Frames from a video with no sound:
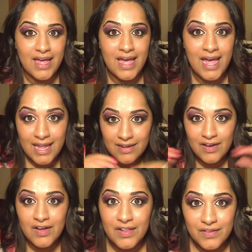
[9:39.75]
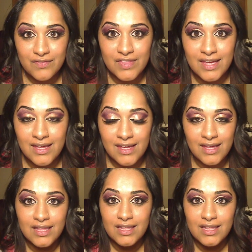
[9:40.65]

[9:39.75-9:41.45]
and all of the